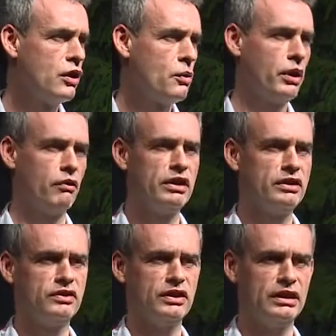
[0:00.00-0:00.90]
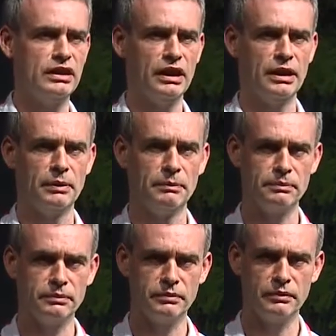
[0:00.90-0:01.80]
We already see
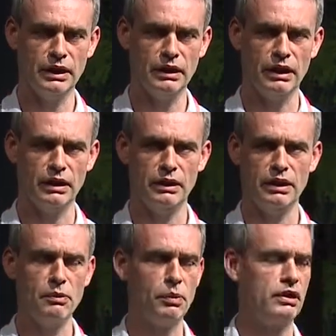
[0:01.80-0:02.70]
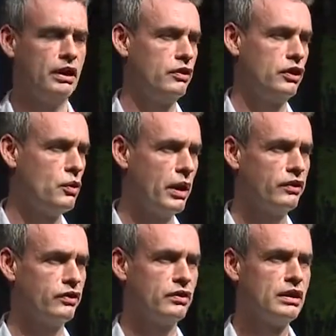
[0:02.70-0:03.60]
in the
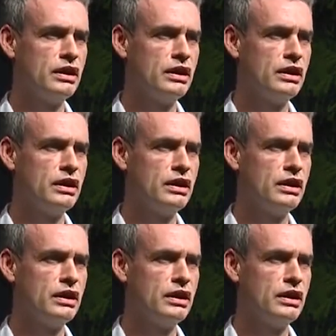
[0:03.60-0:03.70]
US